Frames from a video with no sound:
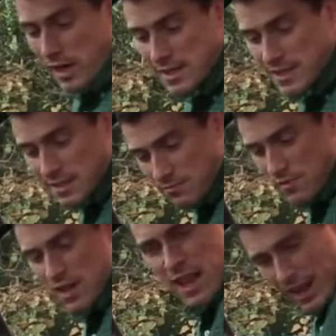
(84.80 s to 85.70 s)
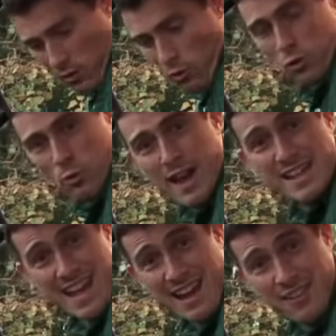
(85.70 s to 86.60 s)
is, is you get it all the way
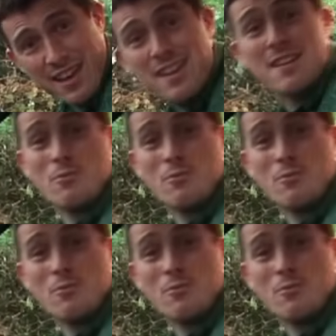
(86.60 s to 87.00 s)
down here,